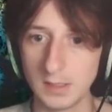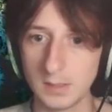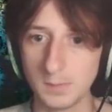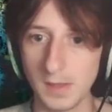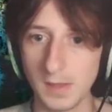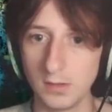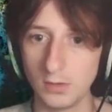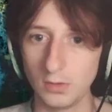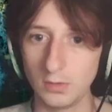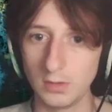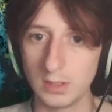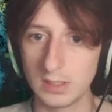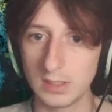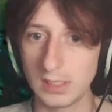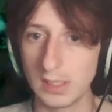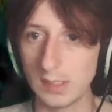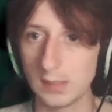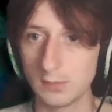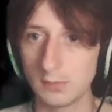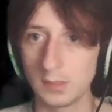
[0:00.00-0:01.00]
spend on your
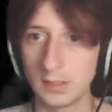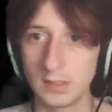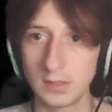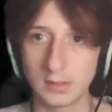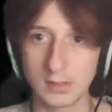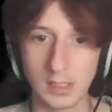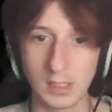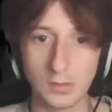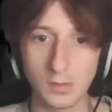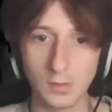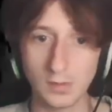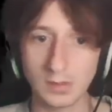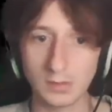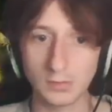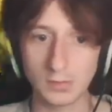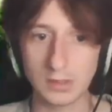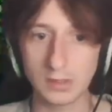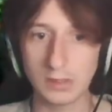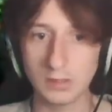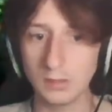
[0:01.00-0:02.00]
tier 3s, because they're the ones
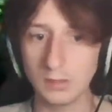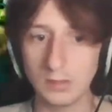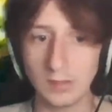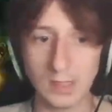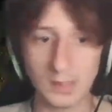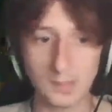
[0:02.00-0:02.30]
that really do the